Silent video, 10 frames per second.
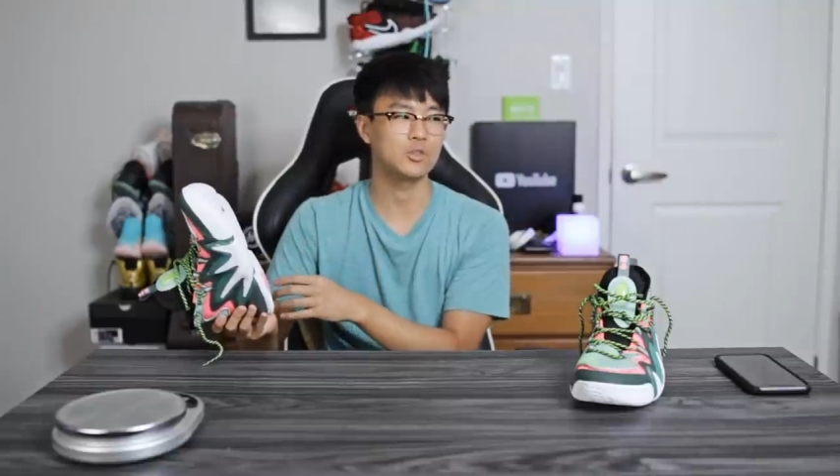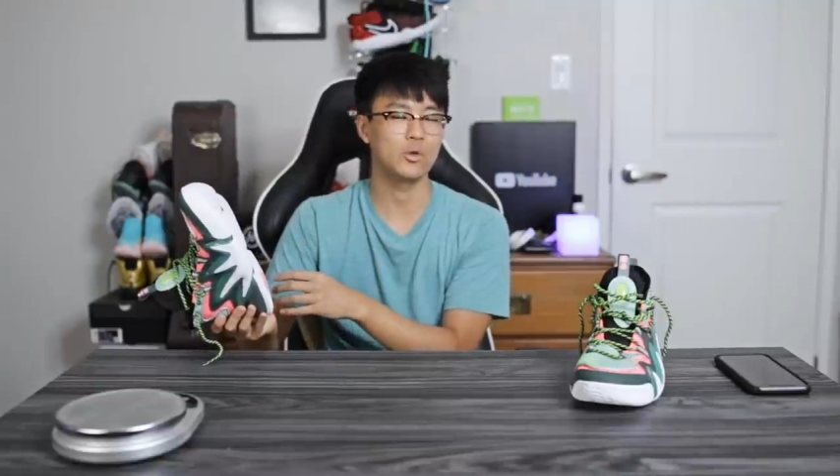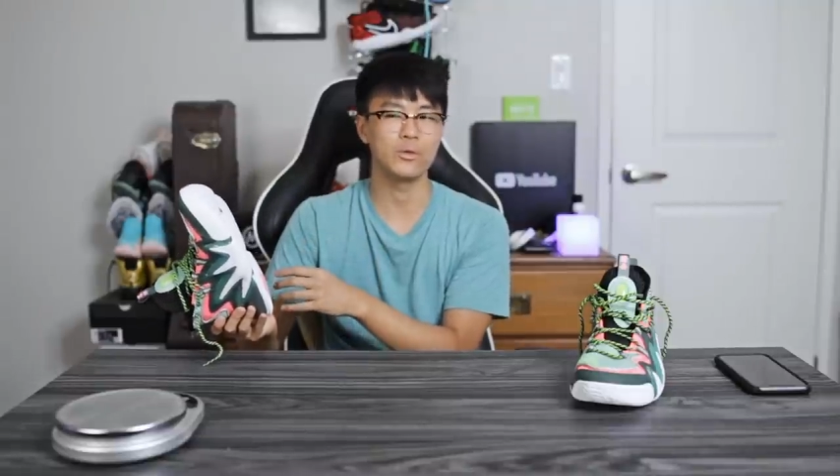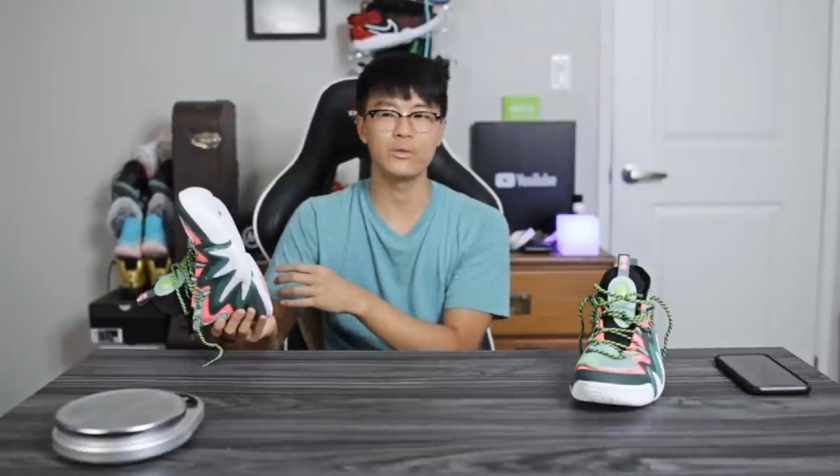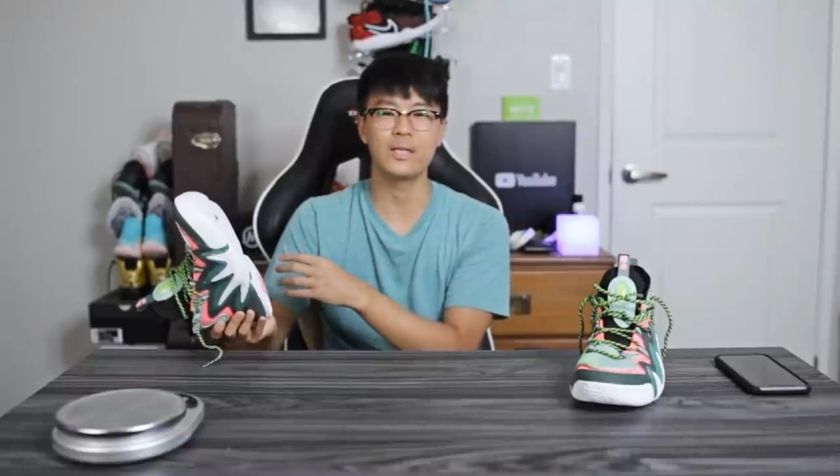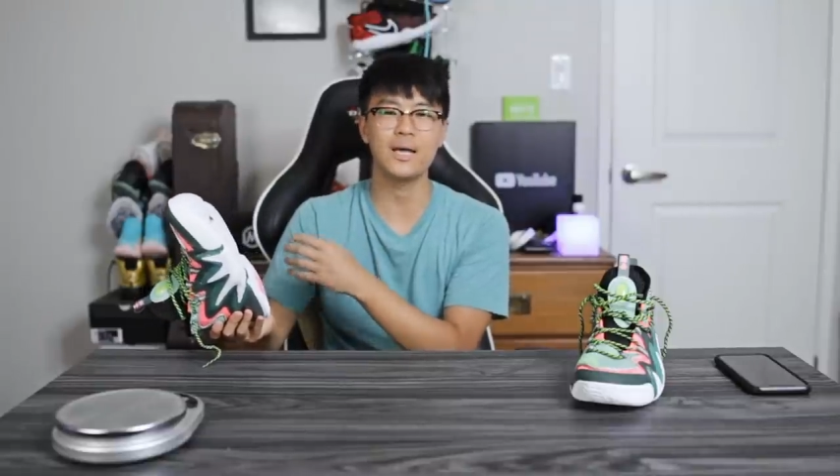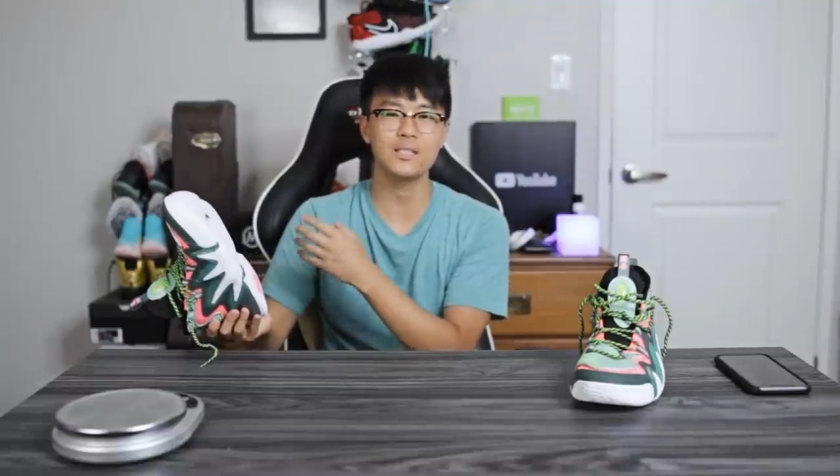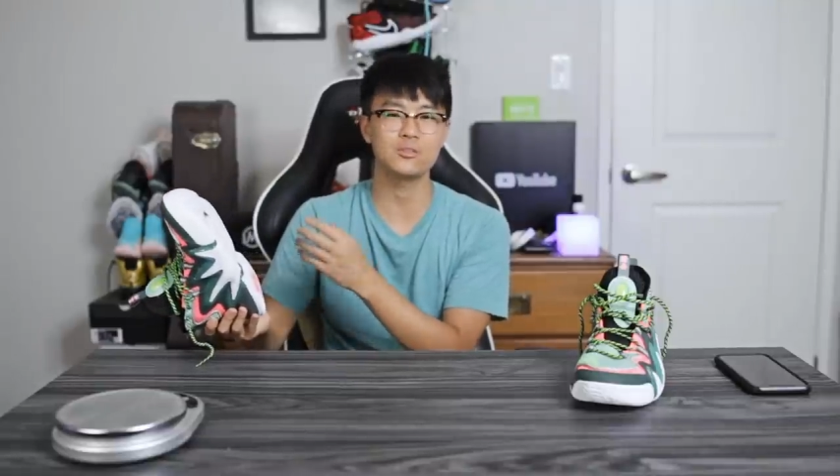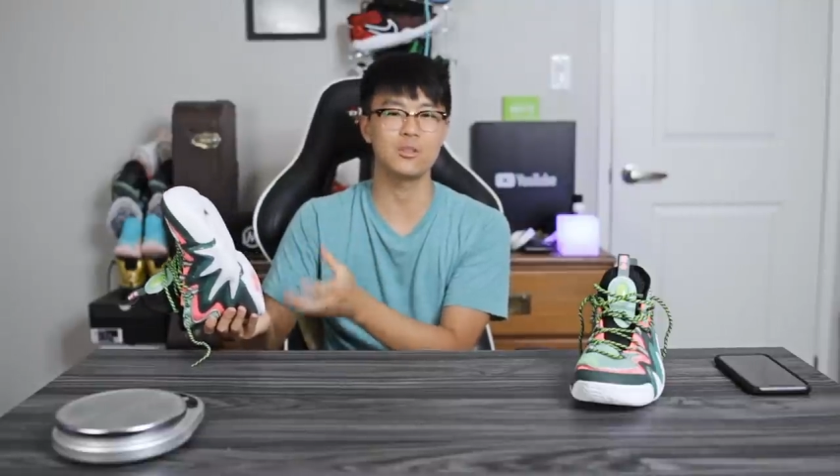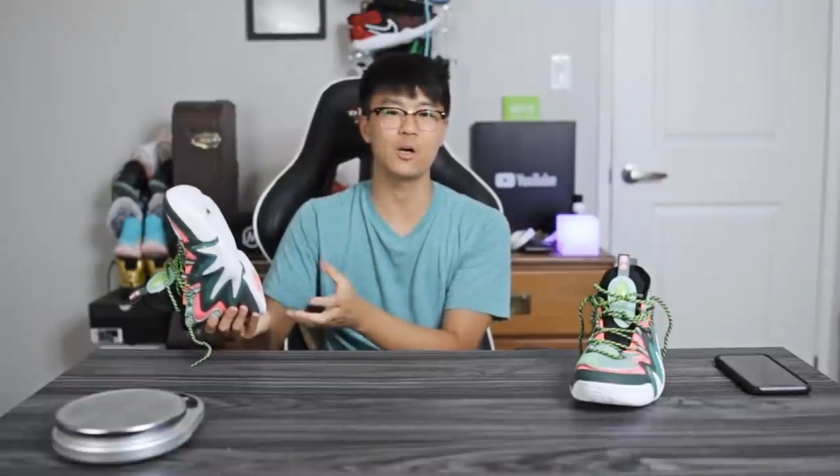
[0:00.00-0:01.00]
so not
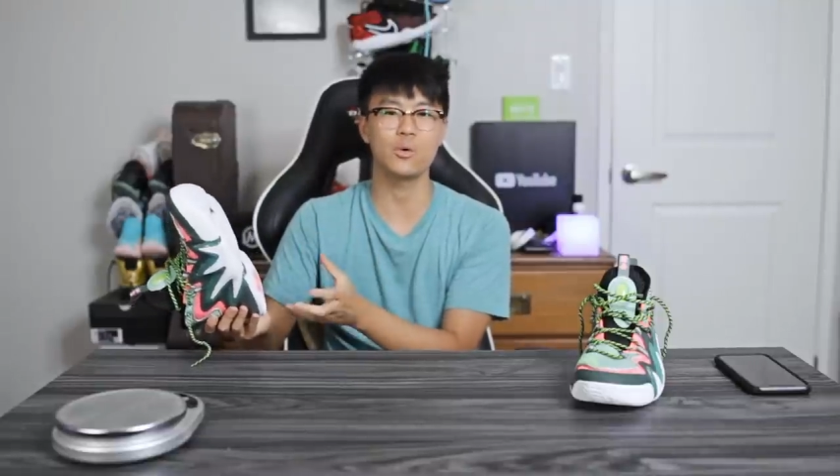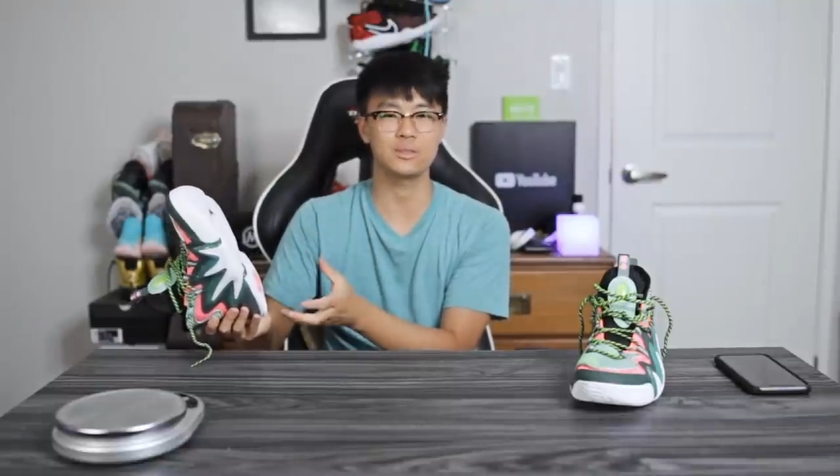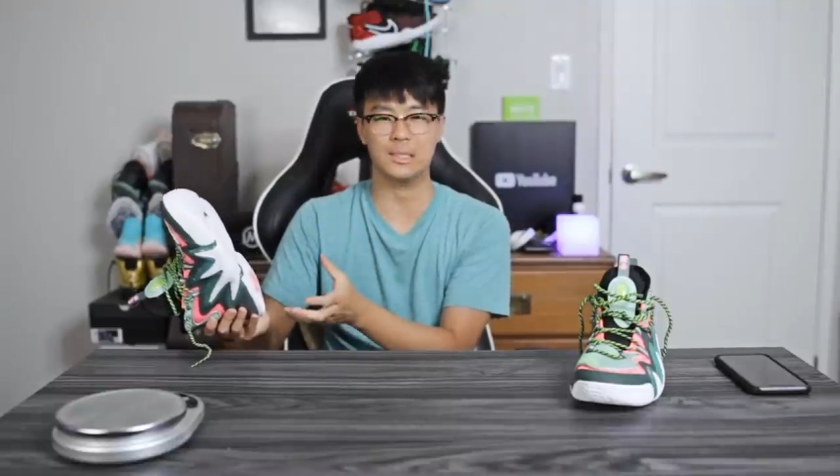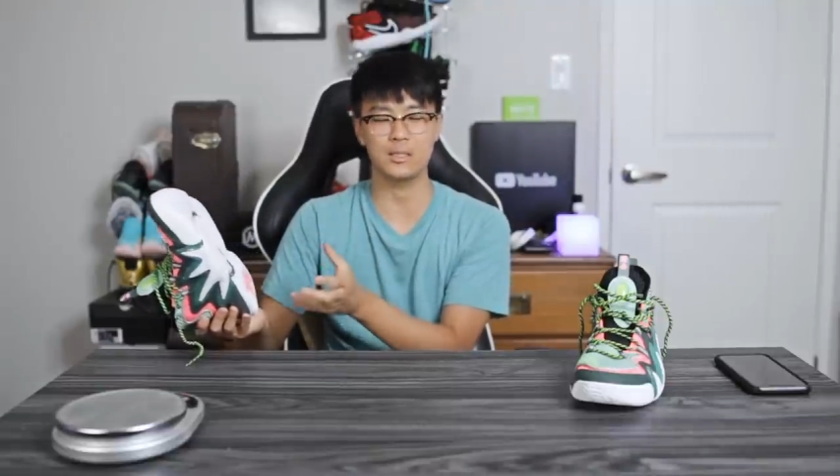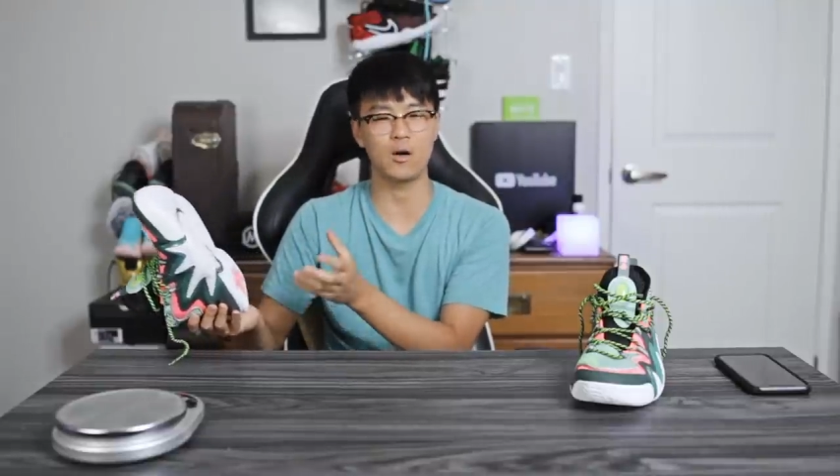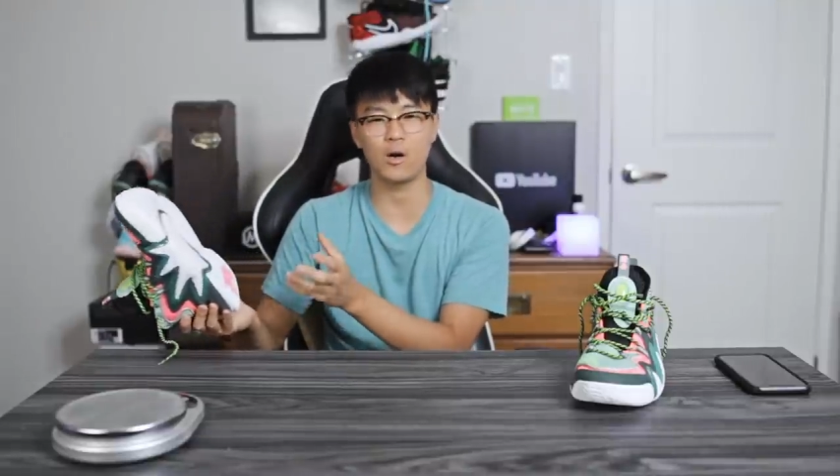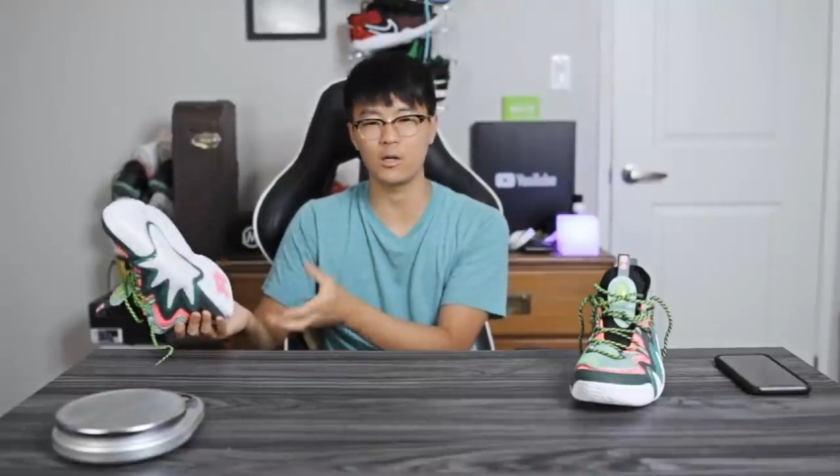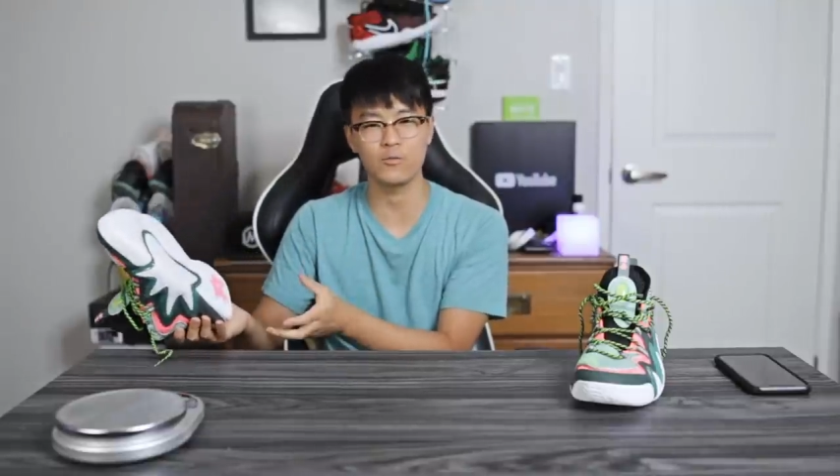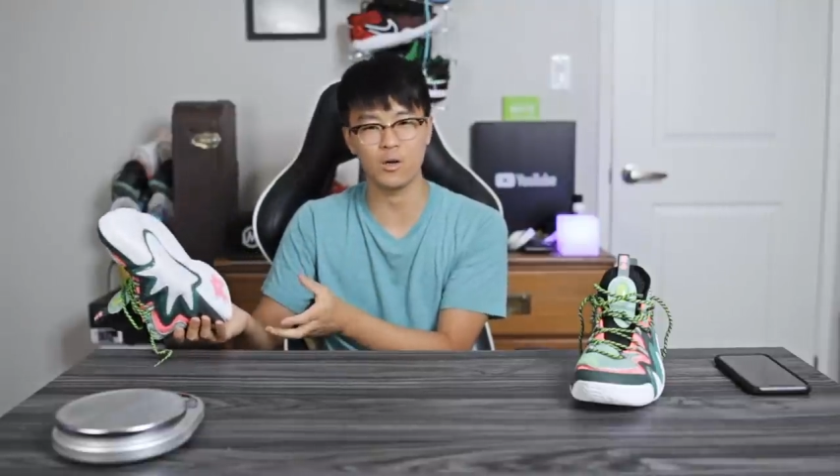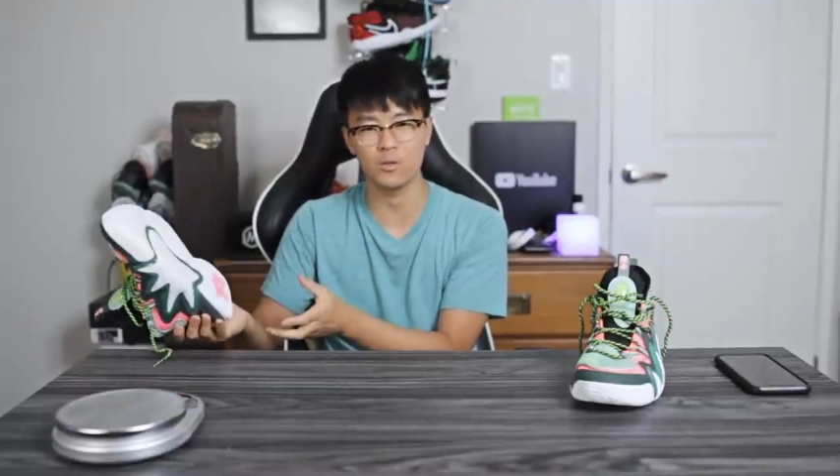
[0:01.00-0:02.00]
as low as like the
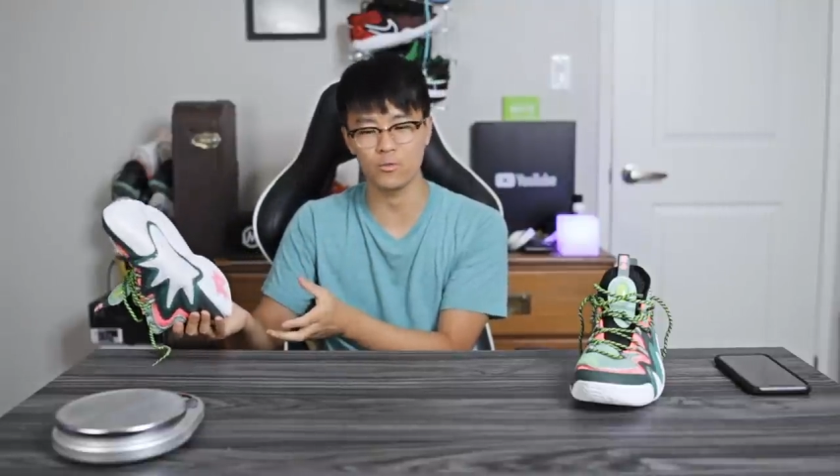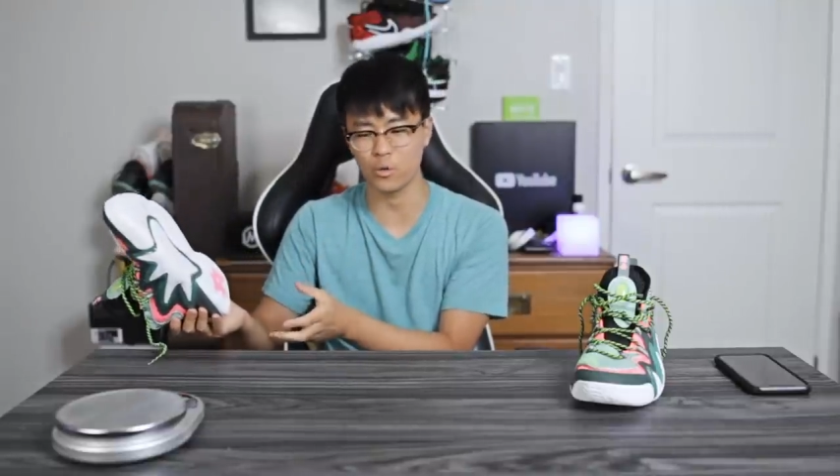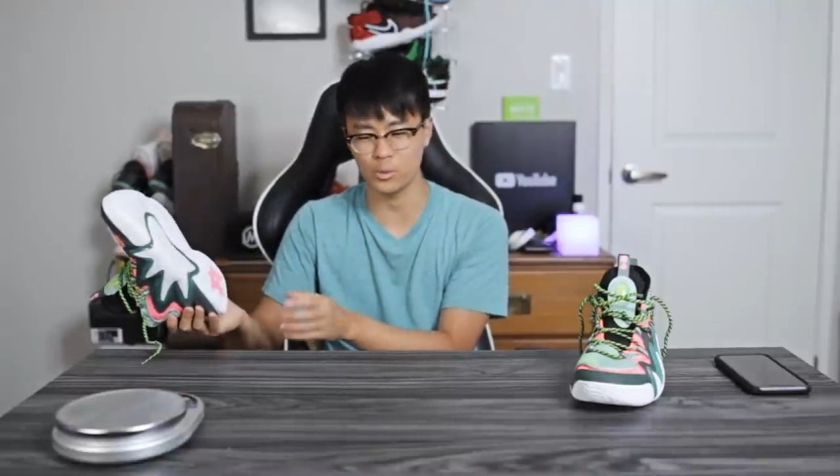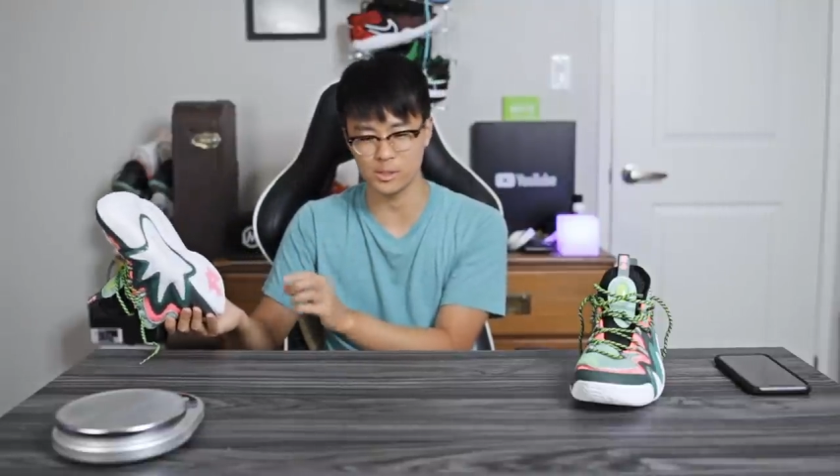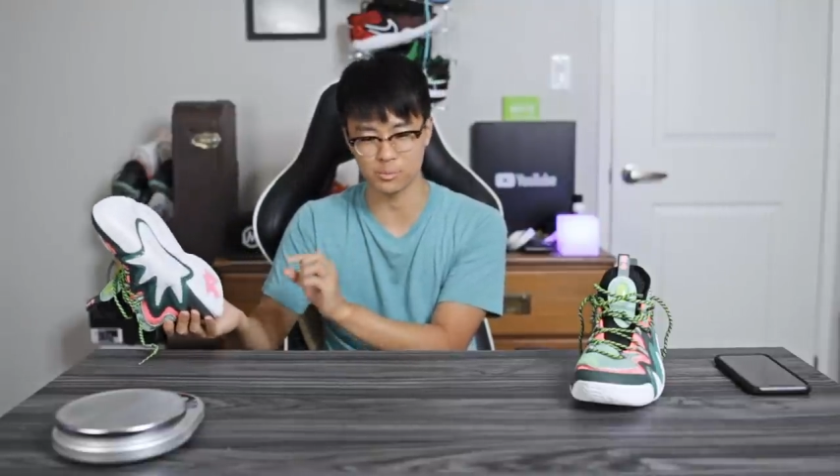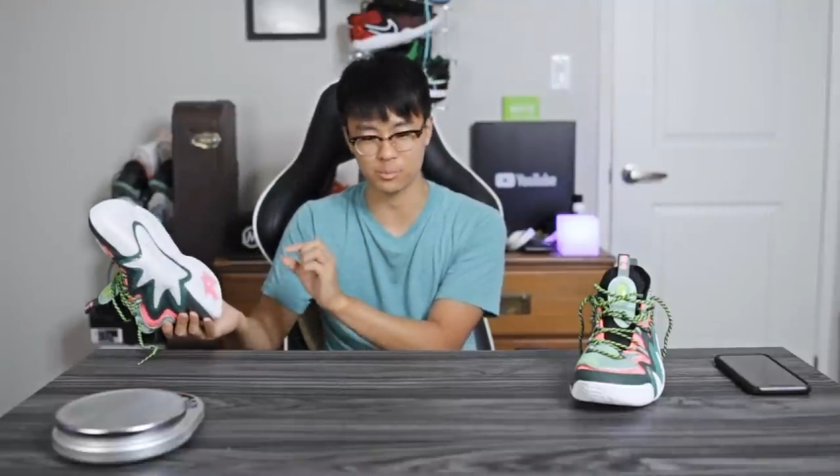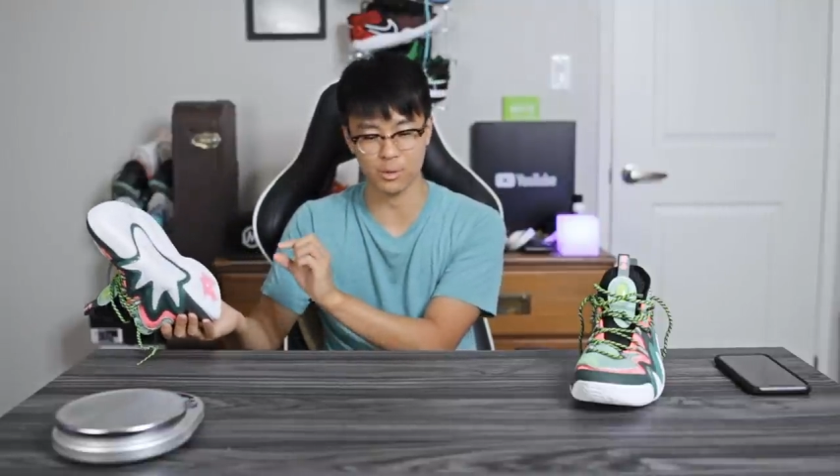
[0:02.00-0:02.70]
harden volume 4 which is